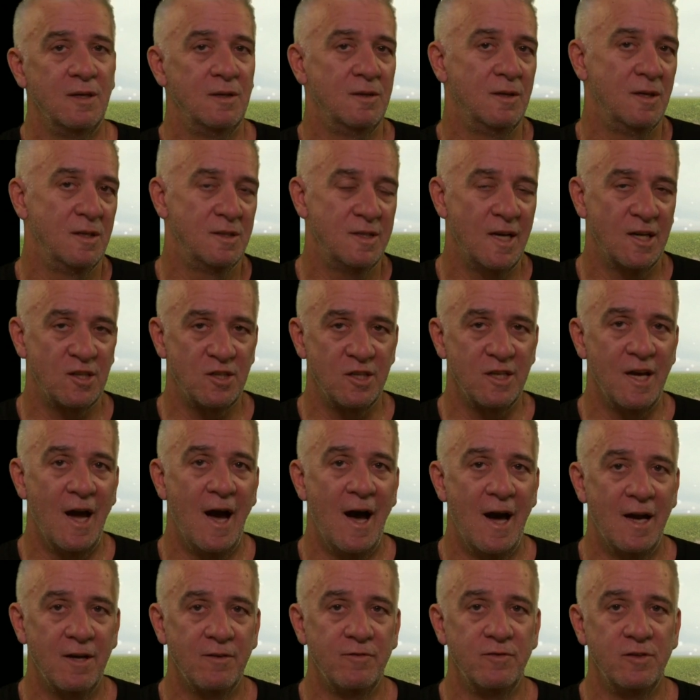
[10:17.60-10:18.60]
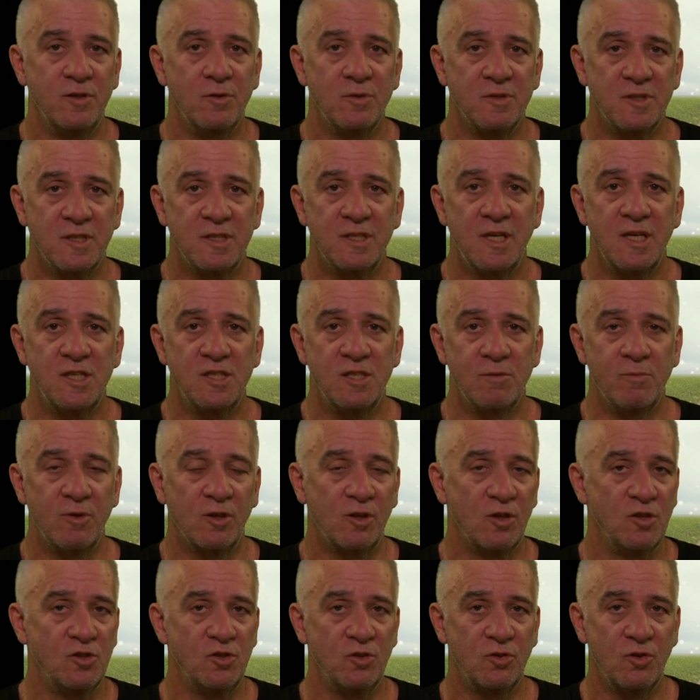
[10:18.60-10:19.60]
It's actually harder for you as a teacher
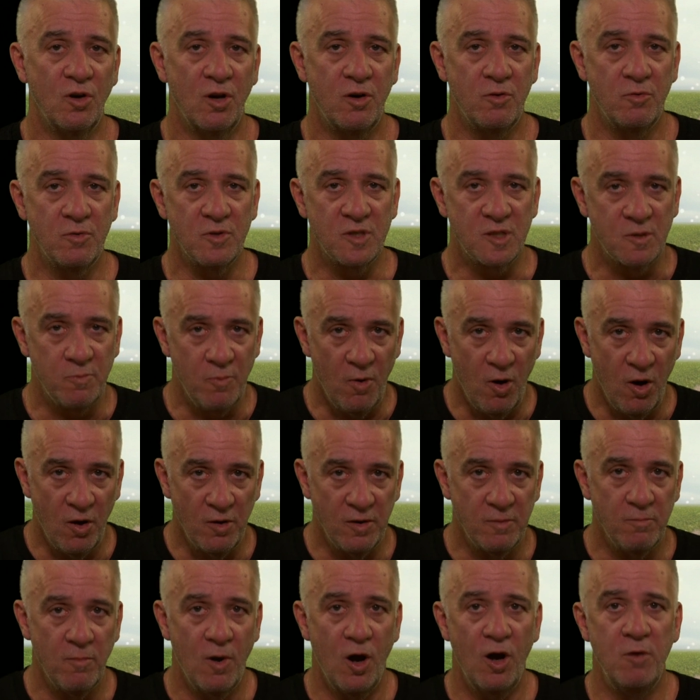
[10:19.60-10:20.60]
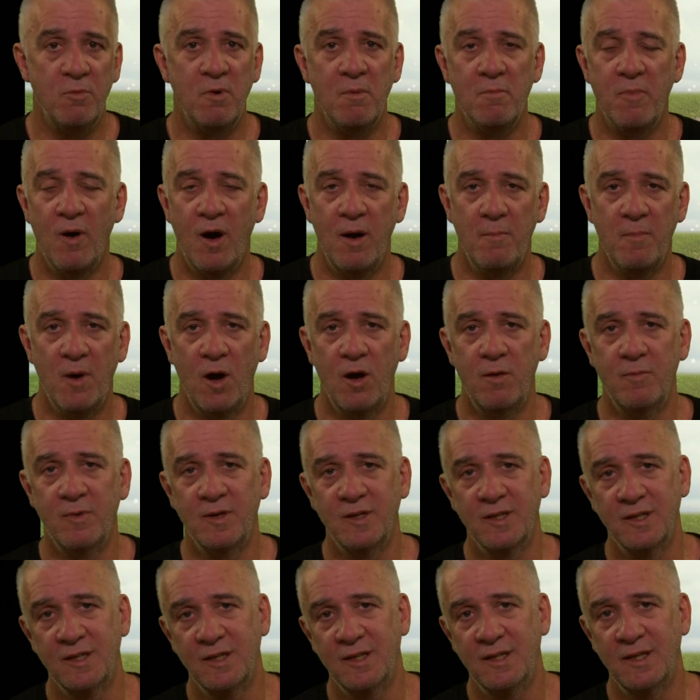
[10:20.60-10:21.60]
because you've got to respond moment by
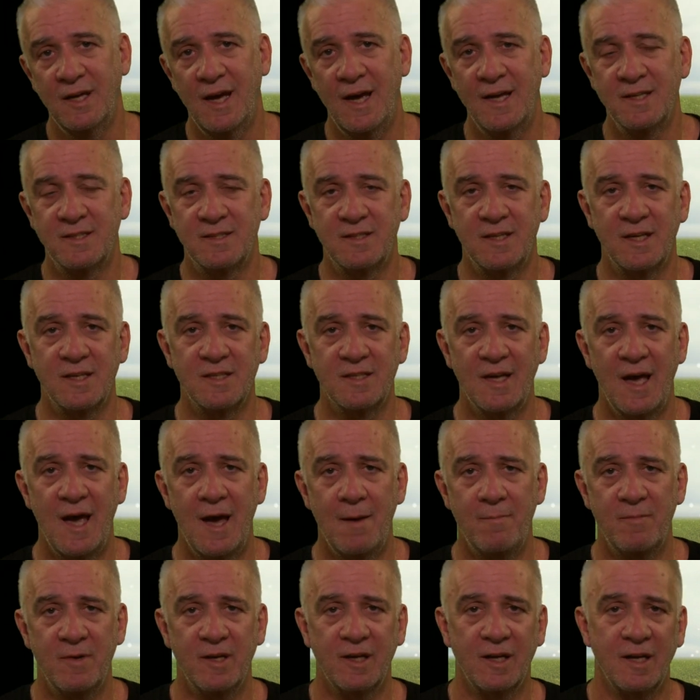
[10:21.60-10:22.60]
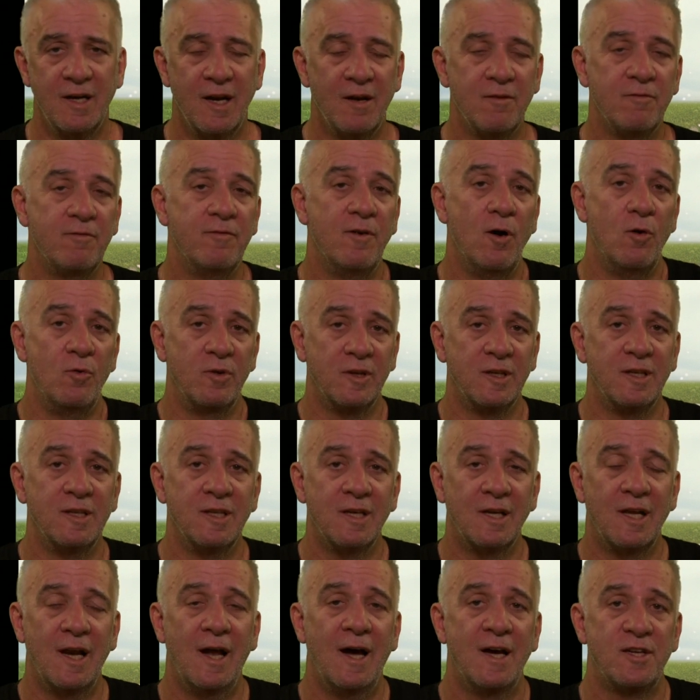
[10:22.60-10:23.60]
moment as things are happening and unfolding in the
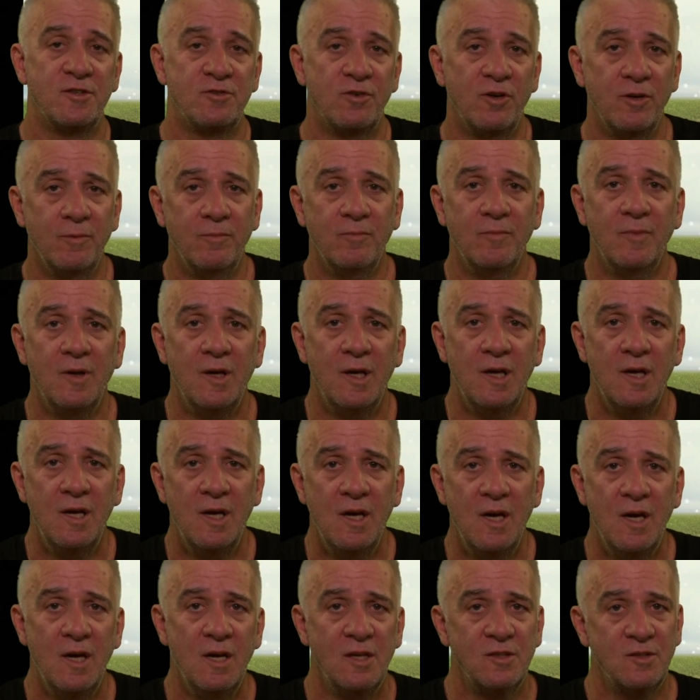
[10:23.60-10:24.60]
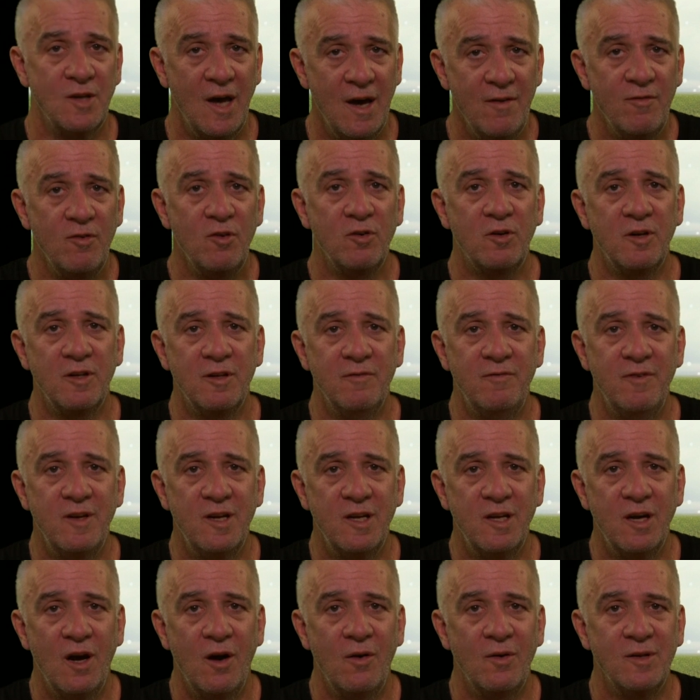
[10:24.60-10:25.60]
classroom. So have a look at the
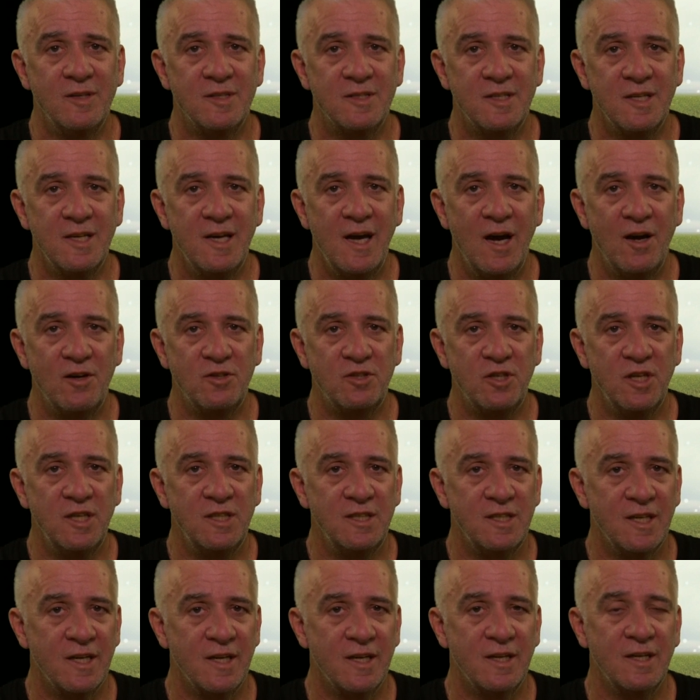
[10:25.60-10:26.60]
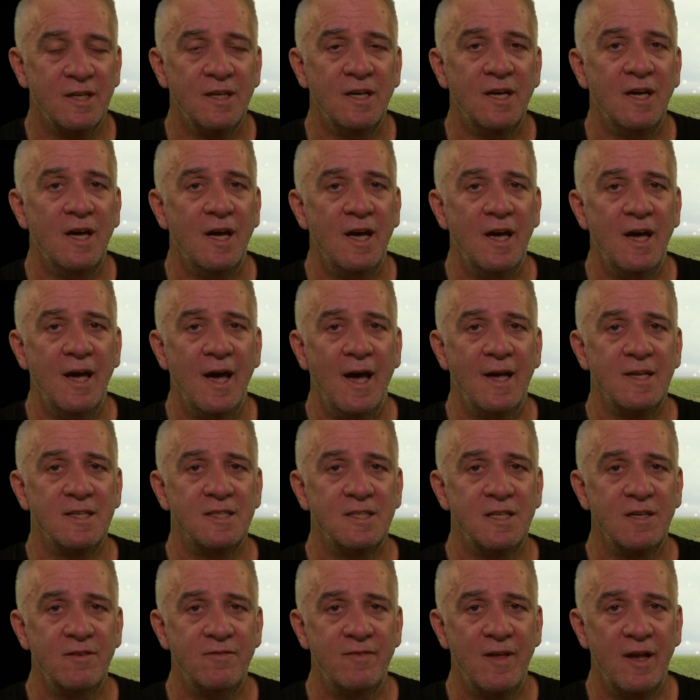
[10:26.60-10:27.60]
video and see how she did it, and
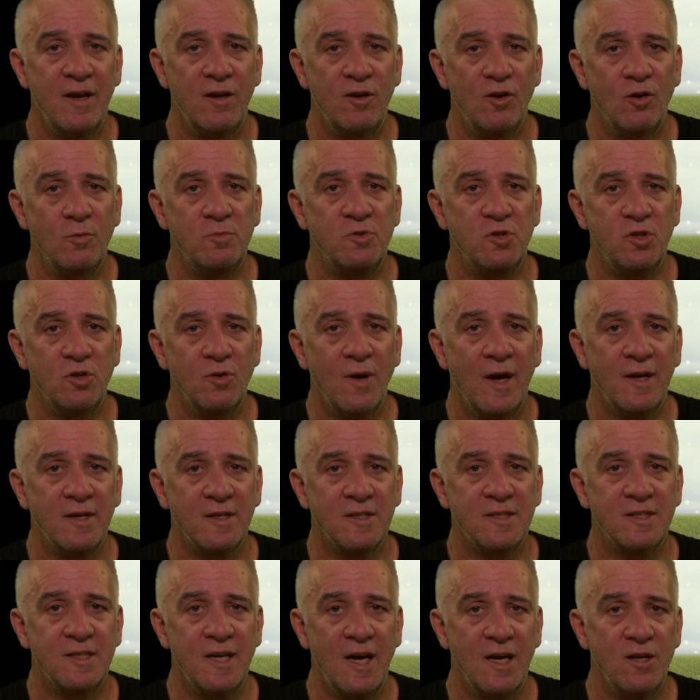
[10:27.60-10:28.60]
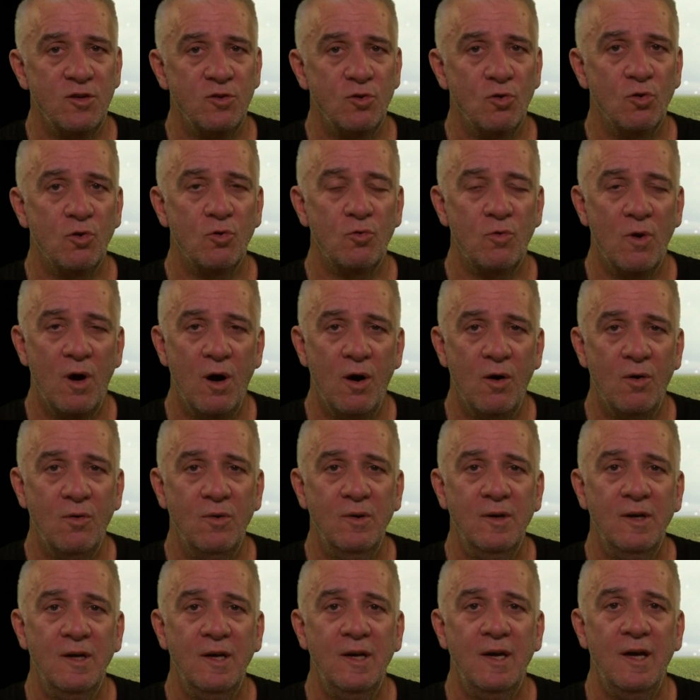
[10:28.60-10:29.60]
see if that helps you understand your
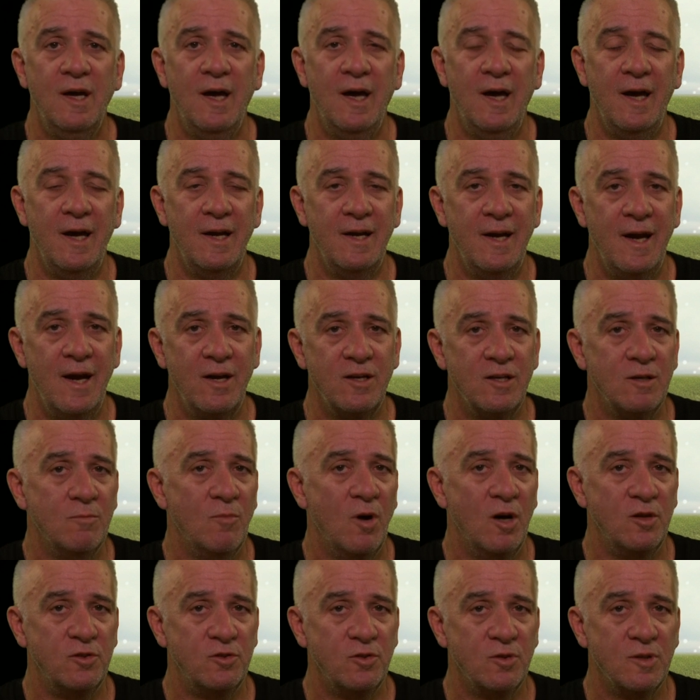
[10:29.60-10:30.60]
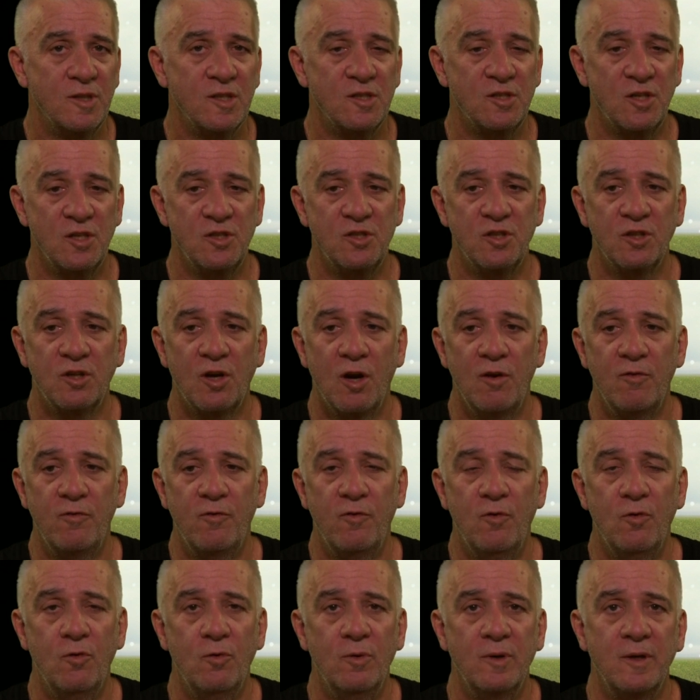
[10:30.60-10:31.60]
role and how you might do this as you go
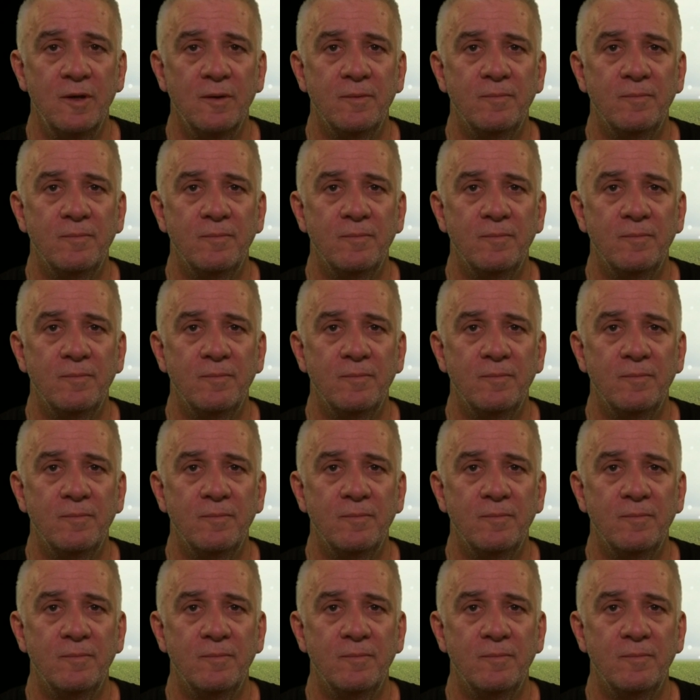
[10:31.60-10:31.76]
forward.